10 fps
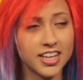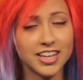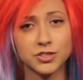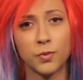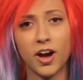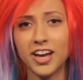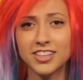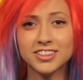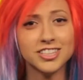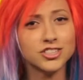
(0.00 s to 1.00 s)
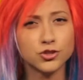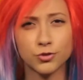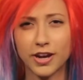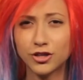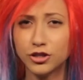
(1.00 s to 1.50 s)
And that's why this
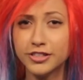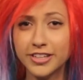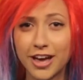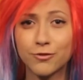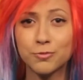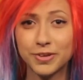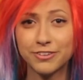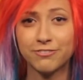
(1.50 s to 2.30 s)
trade could never be